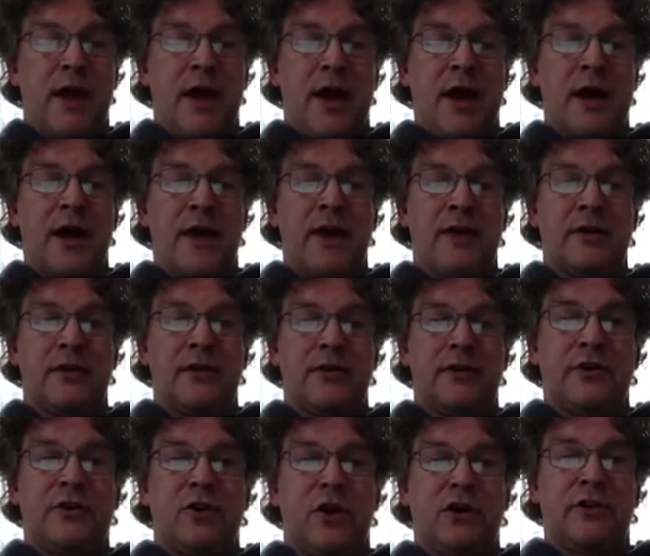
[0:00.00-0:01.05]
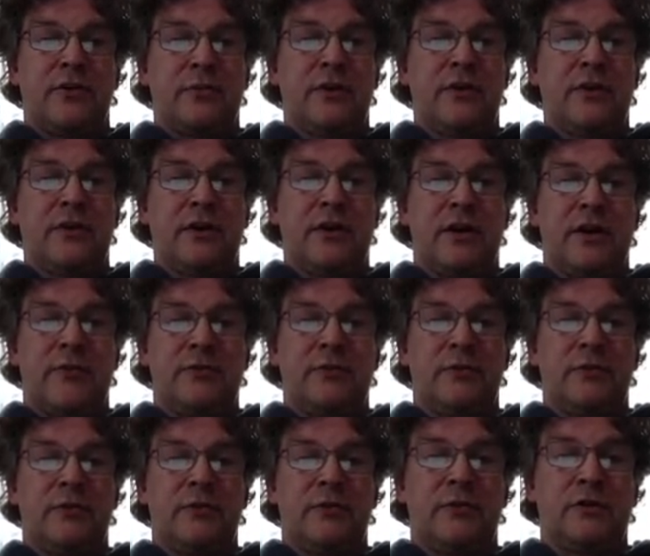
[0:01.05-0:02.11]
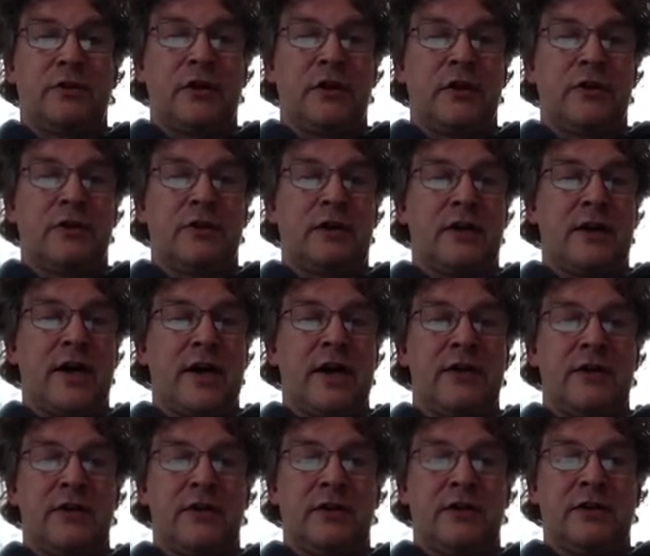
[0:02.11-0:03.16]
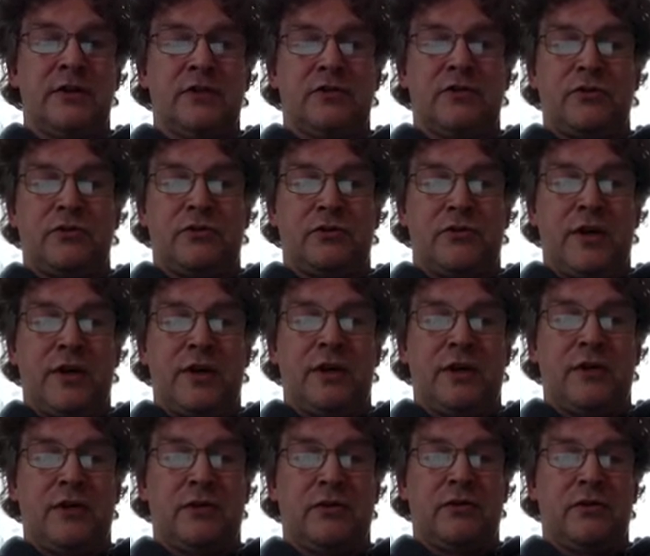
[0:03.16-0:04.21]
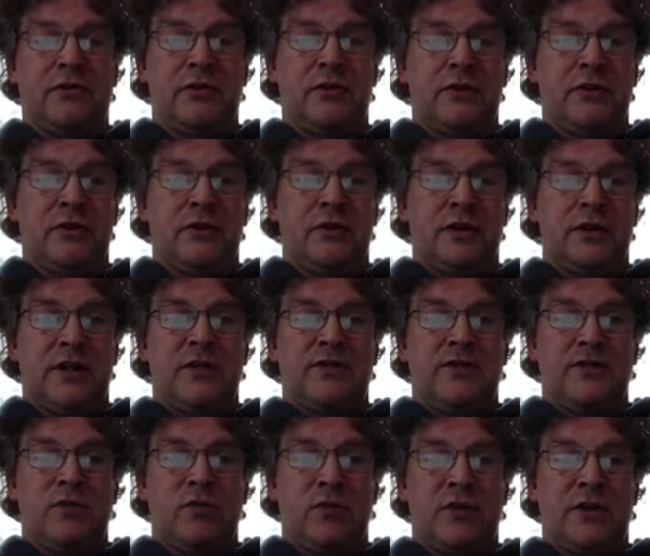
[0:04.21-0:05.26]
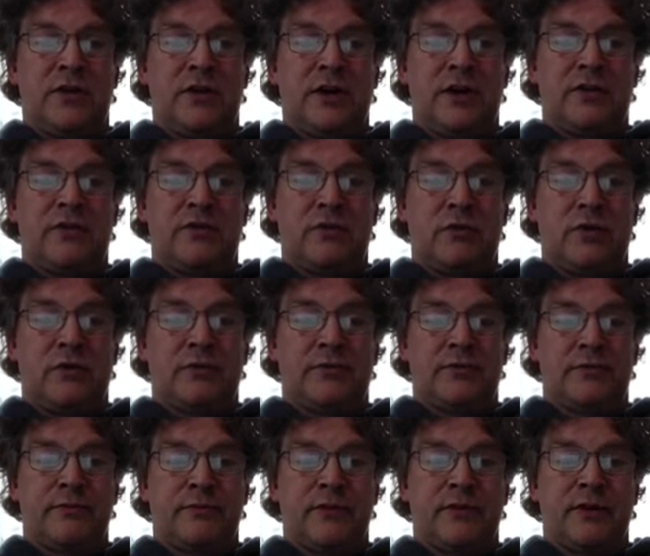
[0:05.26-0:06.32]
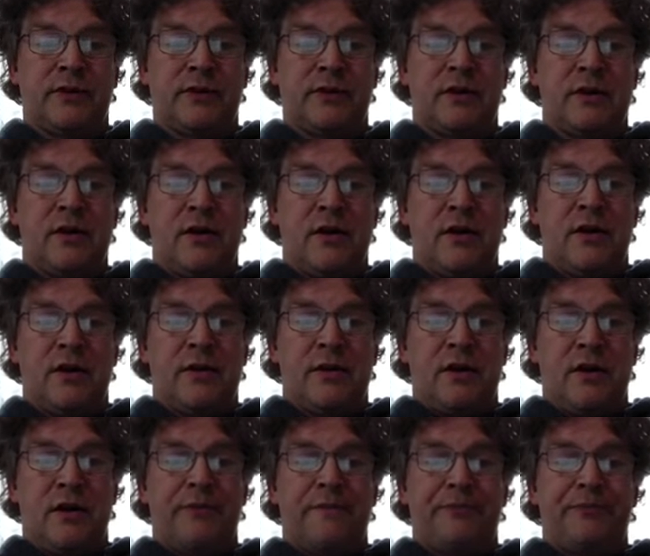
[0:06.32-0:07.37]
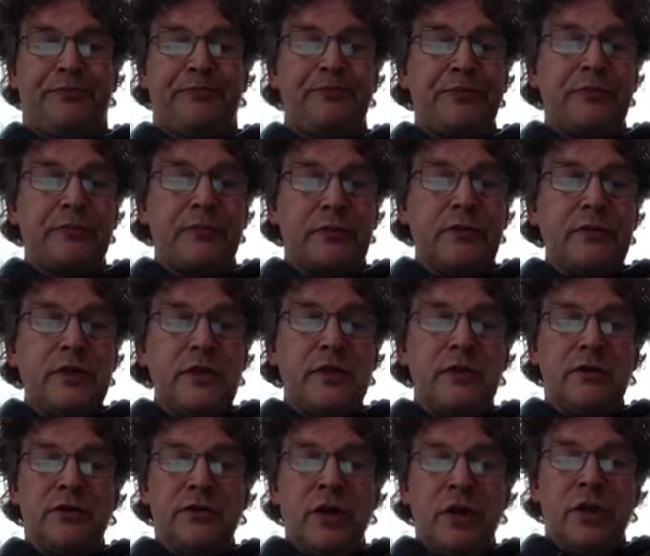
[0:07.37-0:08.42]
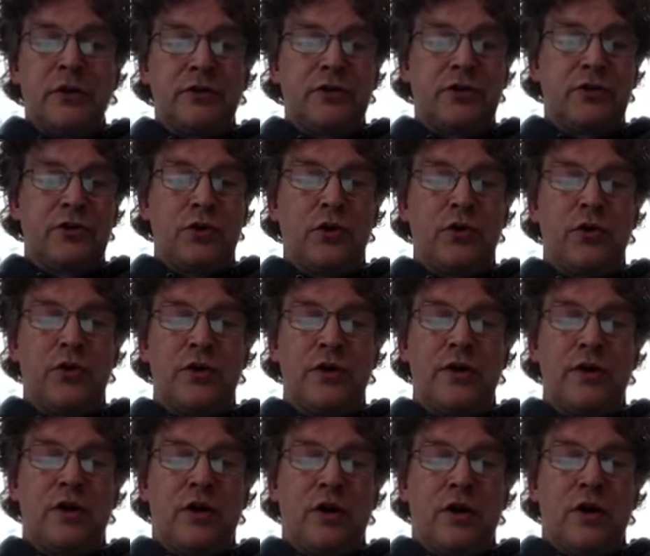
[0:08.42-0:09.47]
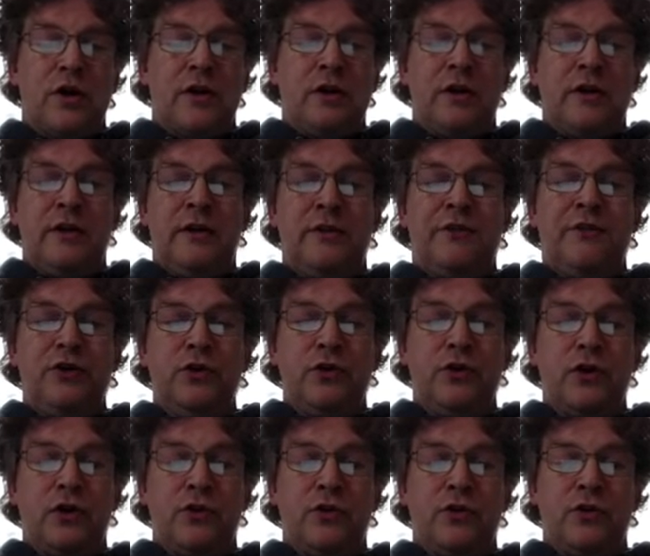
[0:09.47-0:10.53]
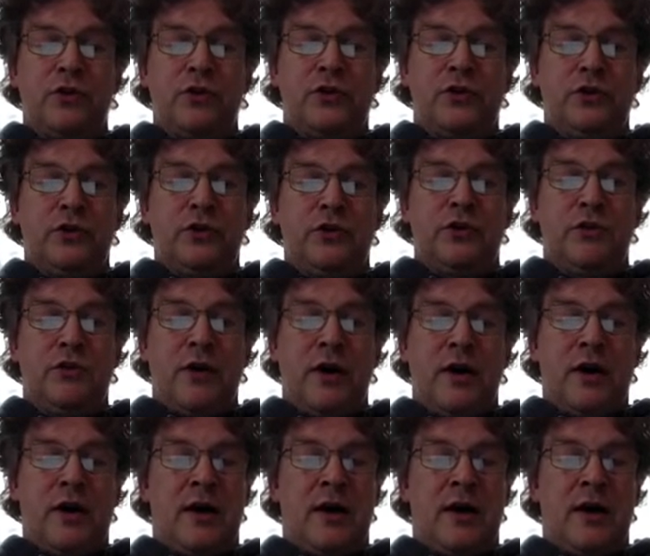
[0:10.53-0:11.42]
and the document that I've been looking at is right here, lesson 1-1. Okay, so if you go to